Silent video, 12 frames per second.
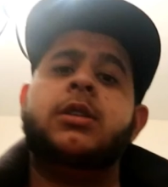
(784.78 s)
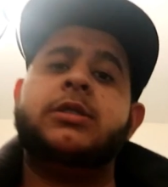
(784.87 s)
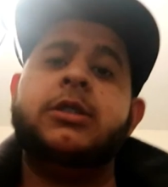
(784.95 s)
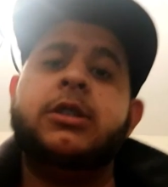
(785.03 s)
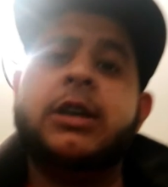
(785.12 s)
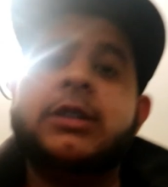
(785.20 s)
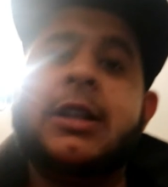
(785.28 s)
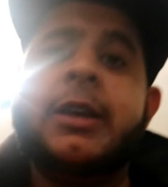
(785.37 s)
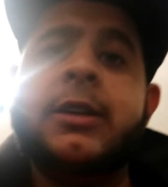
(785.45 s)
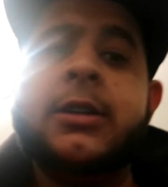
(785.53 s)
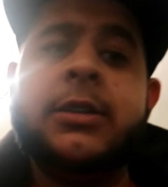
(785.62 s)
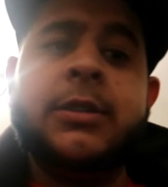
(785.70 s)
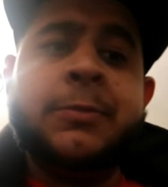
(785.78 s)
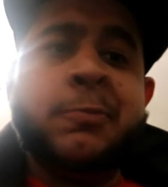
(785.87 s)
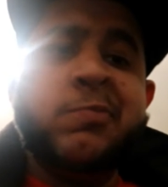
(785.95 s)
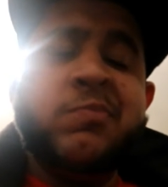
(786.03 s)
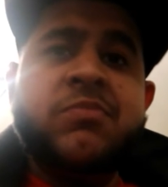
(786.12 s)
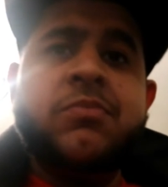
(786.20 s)
I'll see you guys later
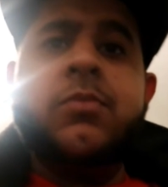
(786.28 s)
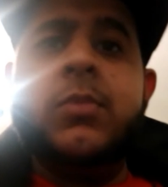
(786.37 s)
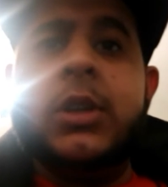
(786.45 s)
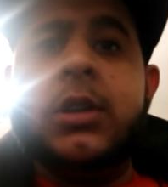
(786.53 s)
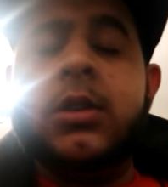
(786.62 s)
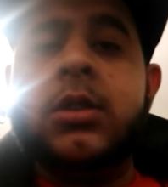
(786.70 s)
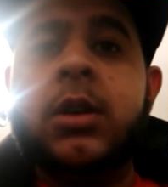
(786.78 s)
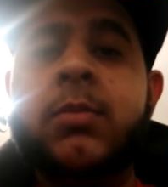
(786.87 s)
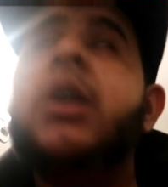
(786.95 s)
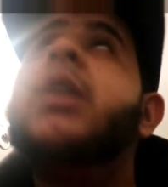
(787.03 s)
because I'm